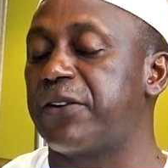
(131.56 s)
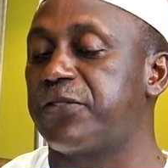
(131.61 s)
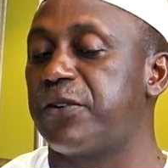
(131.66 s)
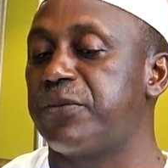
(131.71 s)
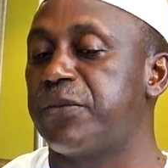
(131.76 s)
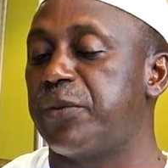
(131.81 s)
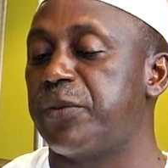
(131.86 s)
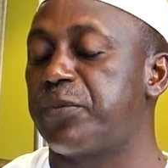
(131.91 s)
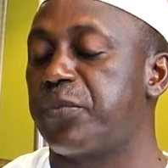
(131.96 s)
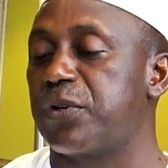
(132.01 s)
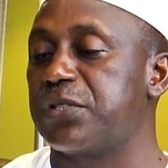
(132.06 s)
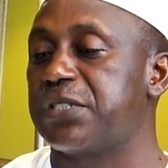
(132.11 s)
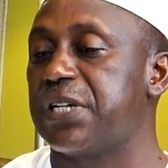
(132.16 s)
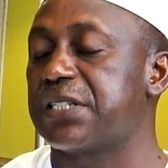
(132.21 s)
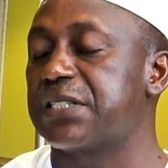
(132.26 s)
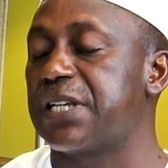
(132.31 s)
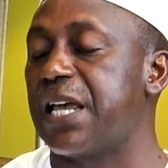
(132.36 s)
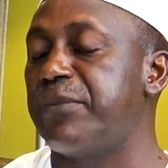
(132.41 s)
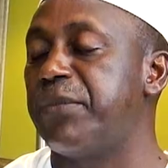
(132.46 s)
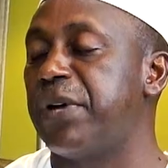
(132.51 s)
from the
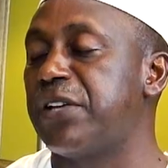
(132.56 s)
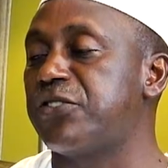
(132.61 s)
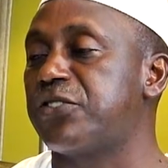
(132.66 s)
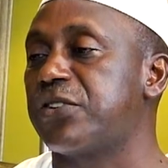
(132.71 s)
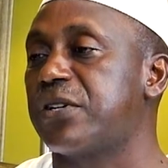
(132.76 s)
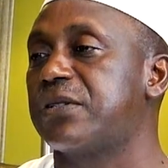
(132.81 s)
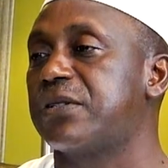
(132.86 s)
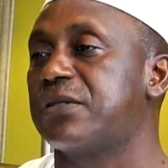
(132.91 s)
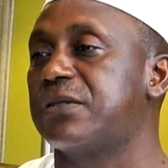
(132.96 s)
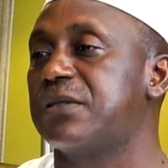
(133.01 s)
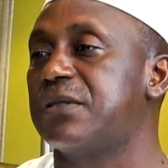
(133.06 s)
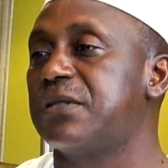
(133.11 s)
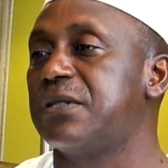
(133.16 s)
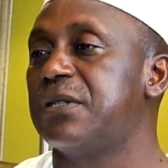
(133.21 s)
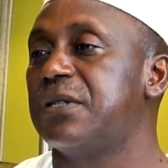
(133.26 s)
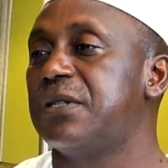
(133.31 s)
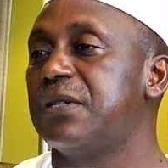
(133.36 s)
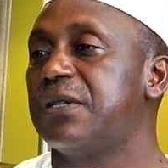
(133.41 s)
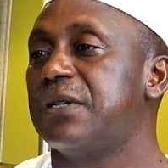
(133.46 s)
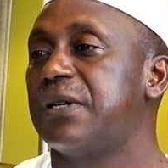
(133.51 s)
projects I mentioned,
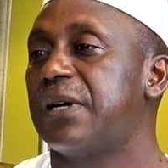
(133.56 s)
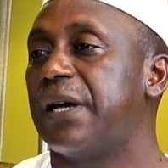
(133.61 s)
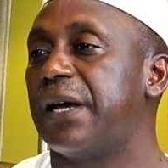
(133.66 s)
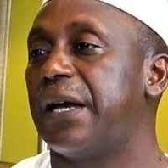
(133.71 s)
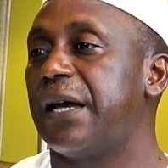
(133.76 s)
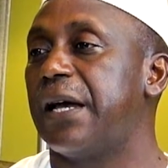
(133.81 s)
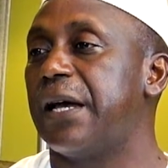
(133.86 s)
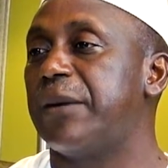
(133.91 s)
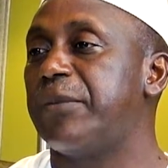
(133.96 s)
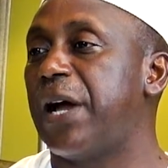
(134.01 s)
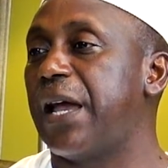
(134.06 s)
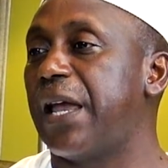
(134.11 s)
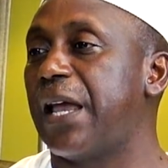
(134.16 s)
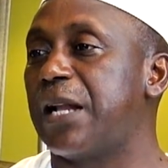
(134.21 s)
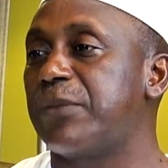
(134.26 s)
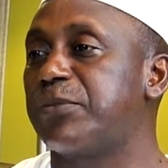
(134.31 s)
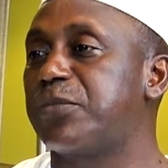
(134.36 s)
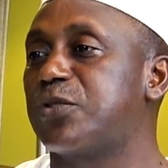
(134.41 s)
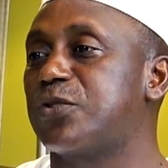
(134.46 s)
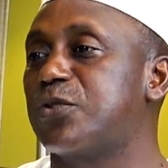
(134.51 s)
I
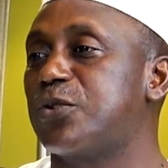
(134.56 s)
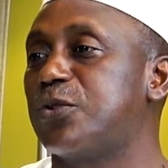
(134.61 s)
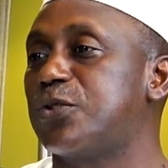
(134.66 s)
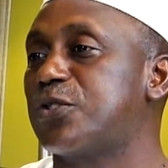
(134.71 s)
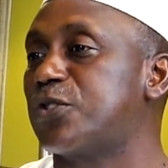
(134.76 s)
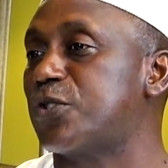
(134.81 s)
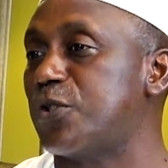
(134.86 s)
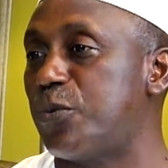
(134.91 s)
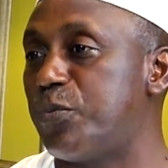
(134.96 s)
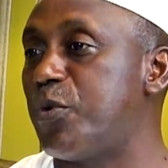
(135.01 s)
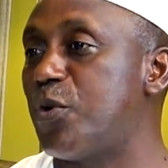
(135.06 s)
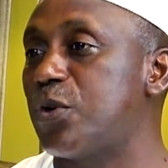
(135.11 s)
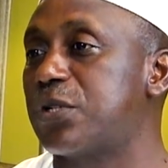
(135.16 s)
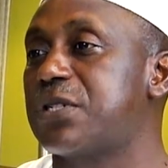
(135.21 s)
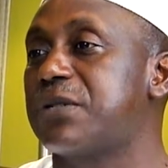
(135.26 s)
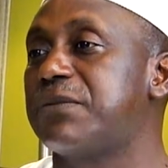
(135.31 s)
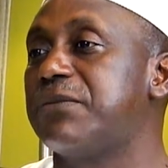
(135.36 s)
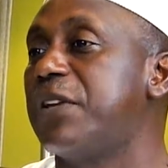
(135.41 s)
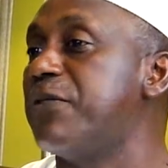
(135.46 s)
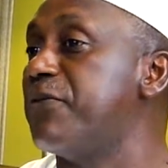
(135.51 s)
helped to
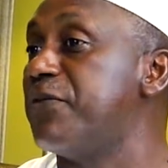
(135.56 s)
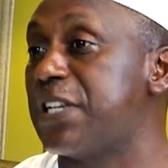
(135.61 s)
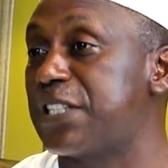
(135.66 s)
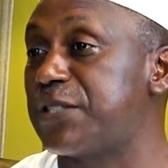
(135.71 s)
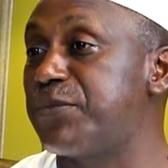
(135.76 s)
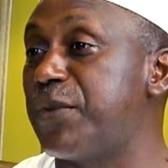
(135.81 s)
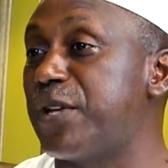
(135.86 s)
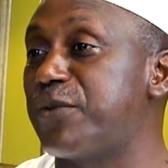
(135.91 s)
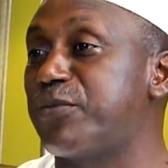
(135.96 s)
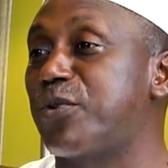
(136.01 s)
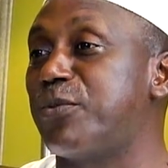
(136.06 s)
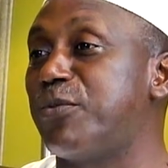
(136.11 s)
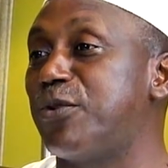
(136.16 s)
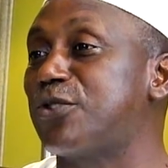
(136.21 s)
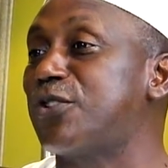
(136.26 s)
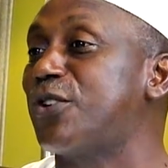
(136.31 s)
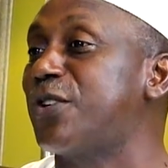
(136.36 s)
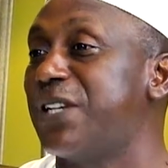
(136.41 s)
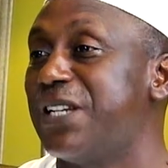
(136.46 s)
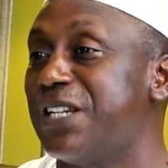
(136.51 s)
support investment
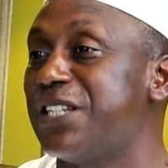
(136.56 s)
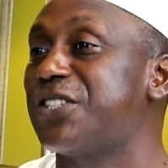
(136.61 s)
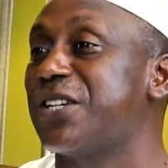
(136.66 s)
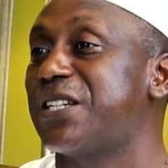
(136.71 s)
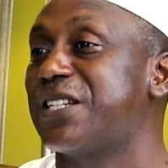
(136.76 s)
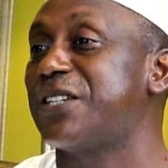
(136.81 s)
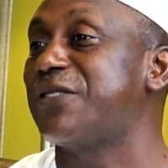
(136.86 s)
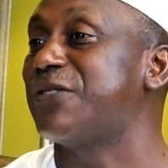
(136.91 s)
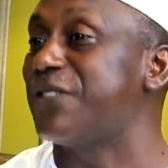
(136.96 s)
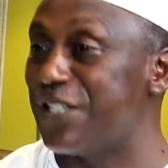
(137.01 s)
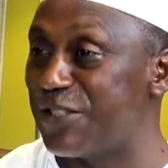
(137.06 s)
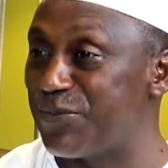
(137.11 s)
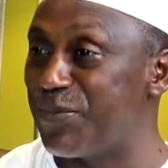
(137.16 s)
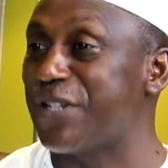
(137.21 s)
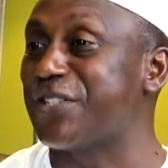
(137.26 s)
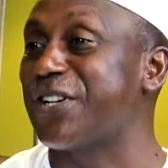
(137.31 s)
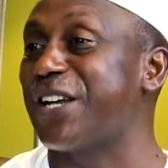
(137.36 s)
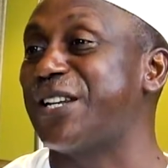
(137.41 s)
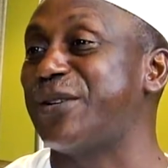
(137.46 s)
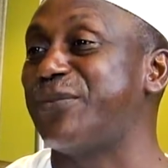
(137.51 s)
promotion initiatives,
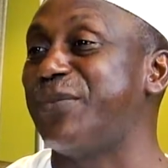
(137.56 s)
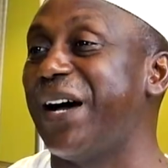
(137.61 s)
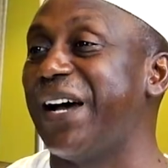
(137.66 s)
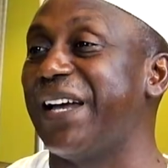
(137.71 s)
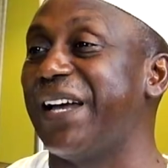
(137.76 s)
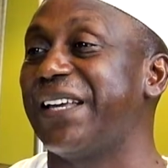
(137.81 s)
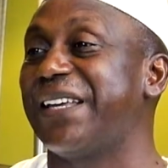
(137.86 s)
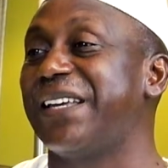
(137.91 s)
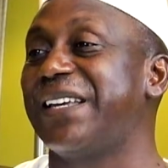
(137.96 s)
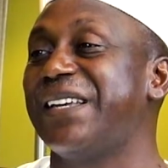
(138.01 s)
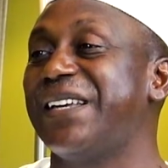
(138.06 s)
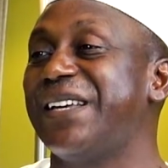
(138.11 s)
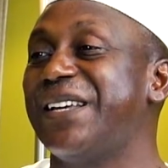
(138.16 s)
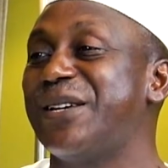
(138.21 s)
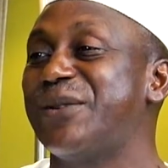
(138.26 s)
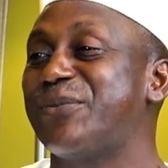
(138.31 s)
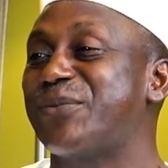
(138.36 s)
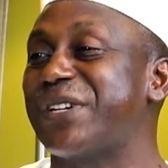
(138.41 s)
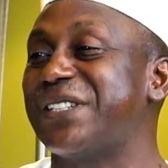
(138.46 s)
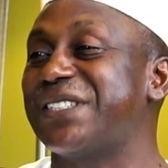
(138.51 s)
especially by
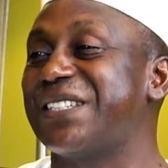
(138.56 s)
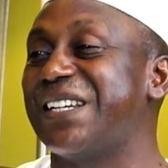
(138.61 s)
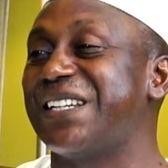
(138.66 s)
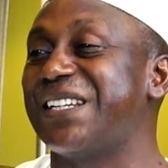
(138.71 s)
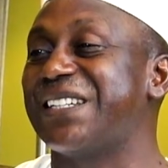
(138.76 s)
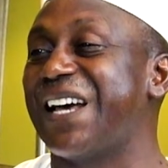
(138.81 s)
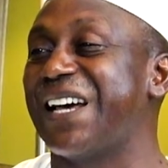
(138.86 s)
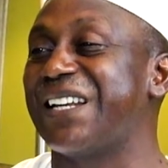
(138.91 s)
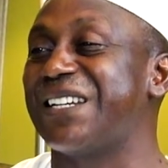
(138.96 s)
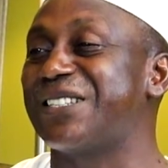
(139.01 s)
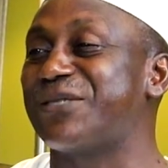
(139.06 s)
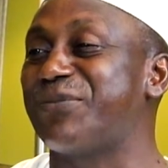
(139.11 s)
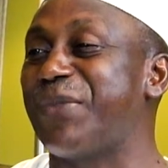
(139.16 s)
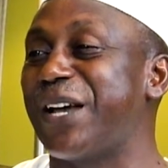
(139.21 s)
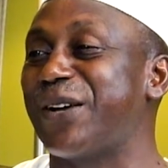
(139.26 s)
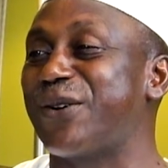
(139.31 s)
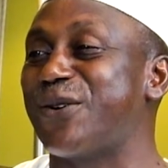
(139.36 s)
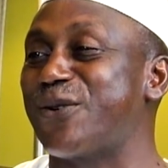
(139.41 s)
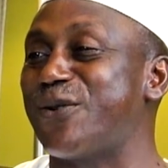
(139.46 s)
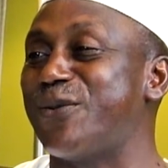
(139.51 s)
President Ernest
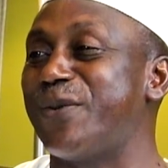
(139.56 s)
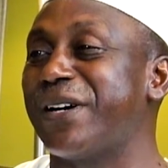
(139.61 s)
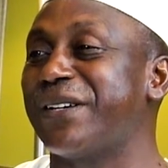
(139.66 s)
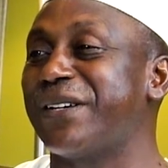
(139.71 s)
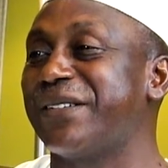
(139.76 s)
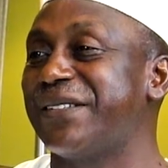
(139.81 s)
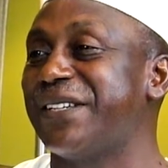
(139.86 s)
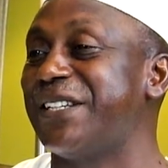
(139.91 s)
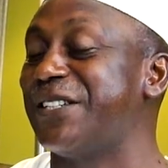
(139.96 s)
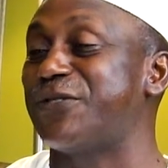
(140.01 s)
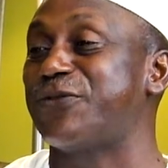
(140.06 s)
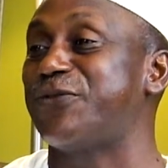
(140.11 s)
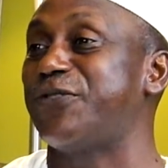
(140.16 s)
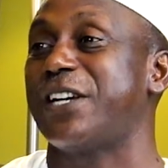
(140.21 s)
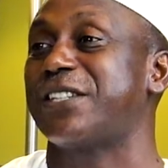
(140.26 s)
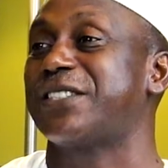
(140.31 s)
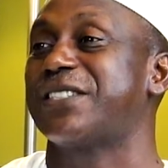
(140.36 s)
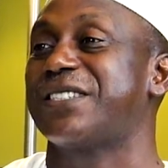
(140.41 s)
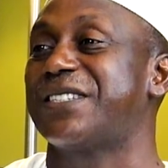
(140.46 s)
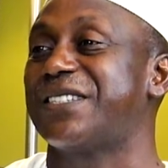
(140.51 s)
Bai Koroma. His
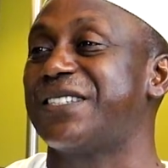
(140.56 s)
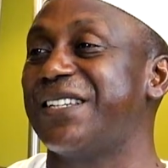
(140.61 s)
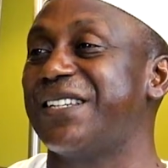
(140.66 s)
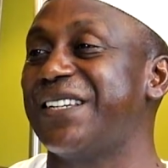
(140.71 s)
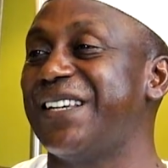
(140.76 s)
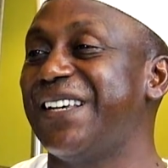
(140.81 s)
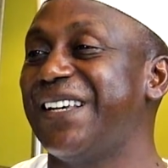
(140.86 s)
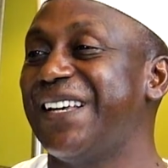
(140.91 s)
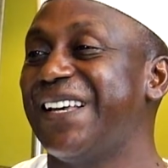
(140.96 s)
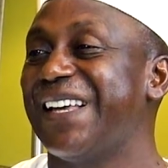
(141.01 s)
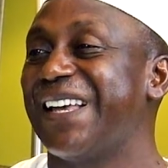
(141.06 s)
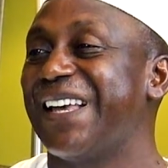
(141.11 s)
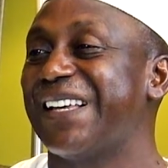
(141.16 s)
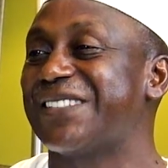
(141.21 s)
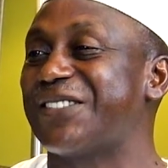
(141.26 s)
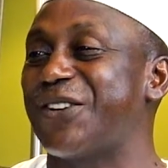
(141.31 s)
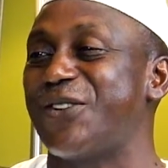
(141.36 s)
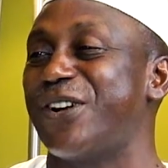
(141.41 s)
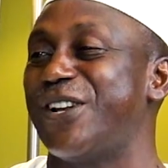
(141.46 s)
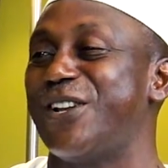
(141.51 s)
first
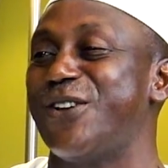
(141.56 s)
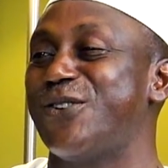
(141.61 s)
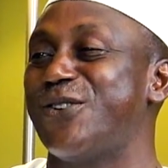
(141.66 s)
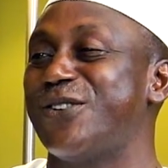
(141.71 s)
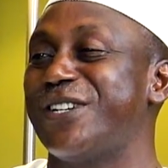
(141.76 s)
Sierra Leone